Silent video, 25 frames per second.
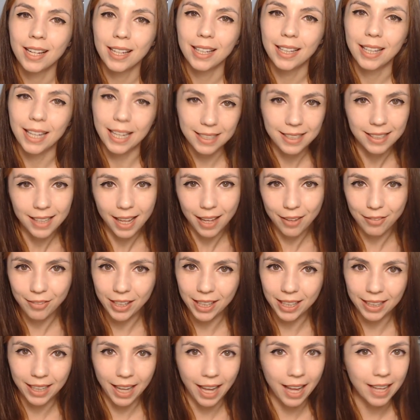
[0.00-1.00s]
Let's dive
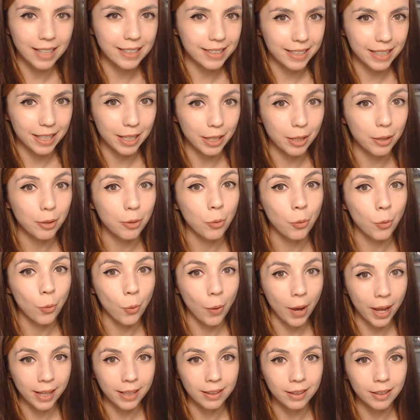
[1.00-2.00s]
in and see
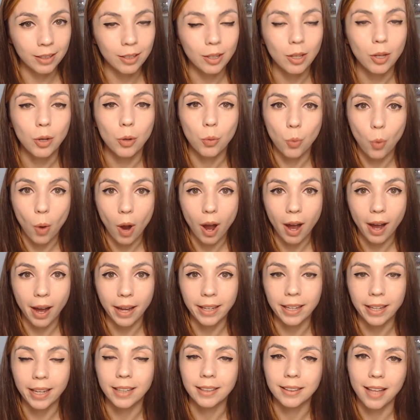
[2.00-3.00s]
when,
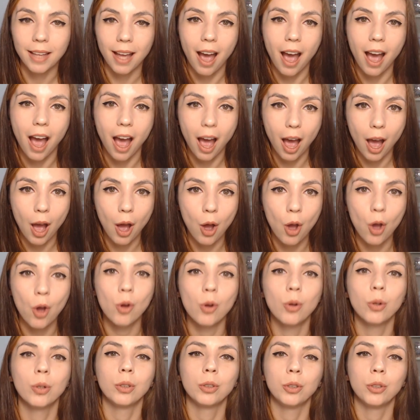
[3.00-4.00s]
why and
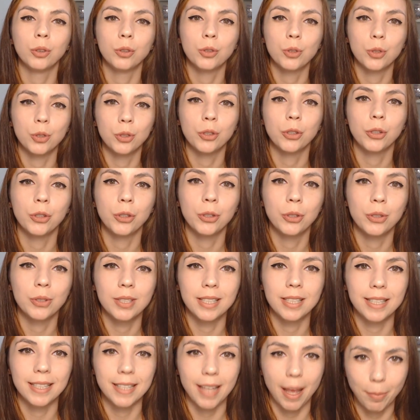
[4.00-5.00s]
how you should use this